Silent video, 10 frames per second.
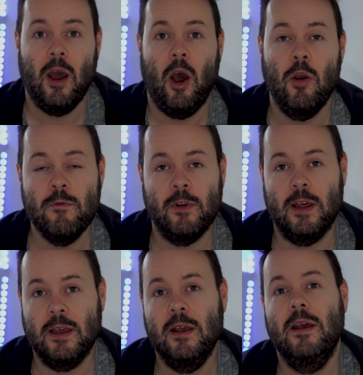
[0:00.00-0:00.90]

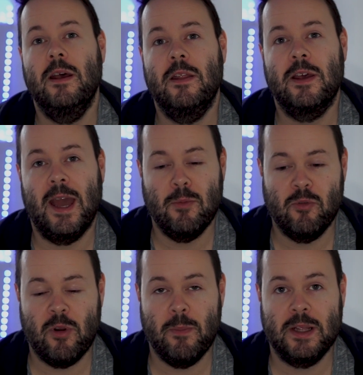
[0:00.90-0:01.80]
hopefully the game will
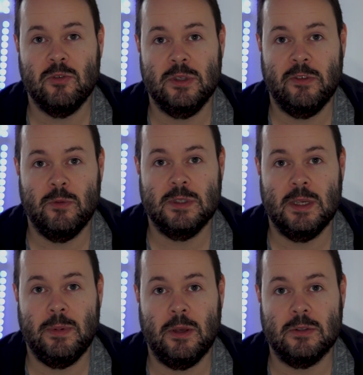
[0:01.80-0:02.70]
run better on different
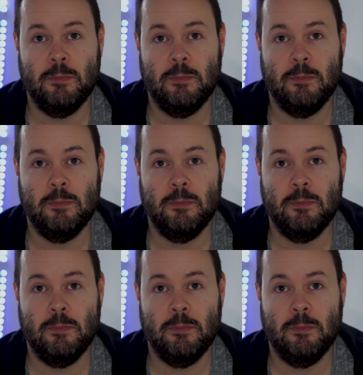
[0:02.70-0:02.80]
CPUs.